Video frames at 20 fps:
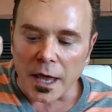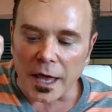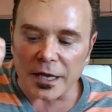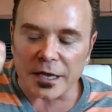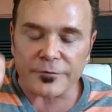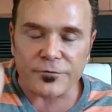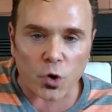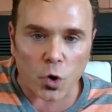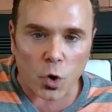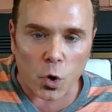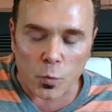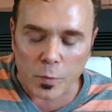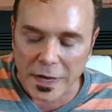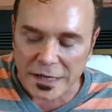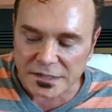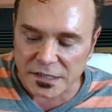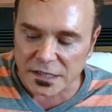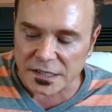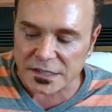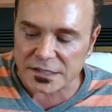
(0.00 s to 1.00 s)
And if you're a
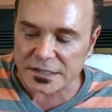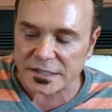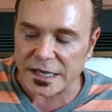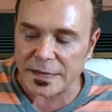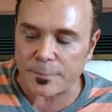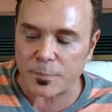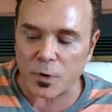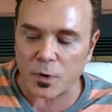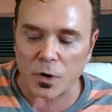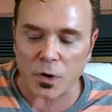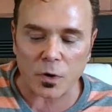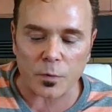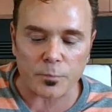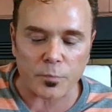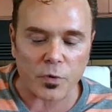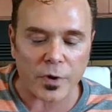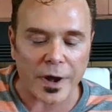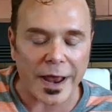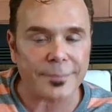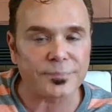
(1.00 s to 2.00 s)
restless
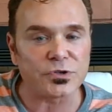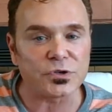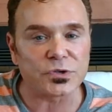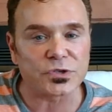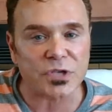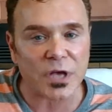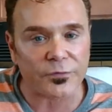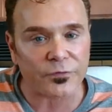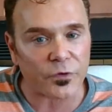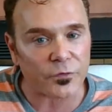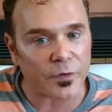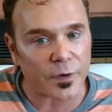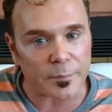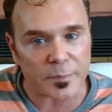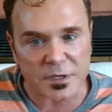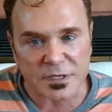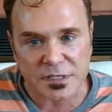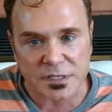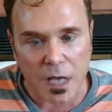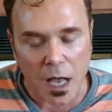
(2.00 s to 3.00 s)
sleeper, perhaps you suffer
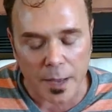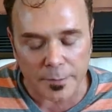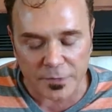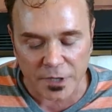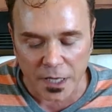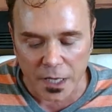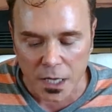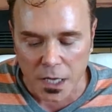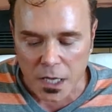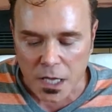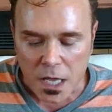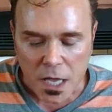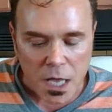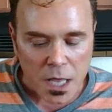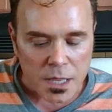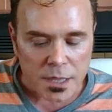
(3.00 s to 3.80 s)
from insomnia,